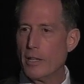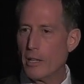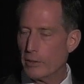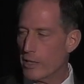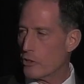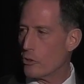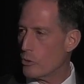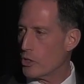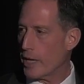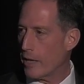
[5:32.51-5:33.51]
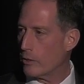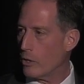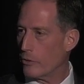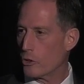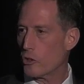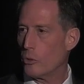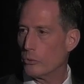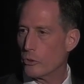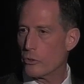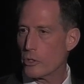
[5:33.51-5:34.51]
unless you stand on the
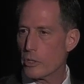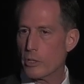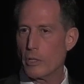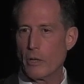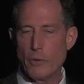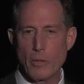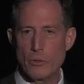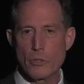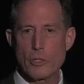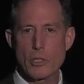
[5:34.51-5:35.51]
shoulders of others.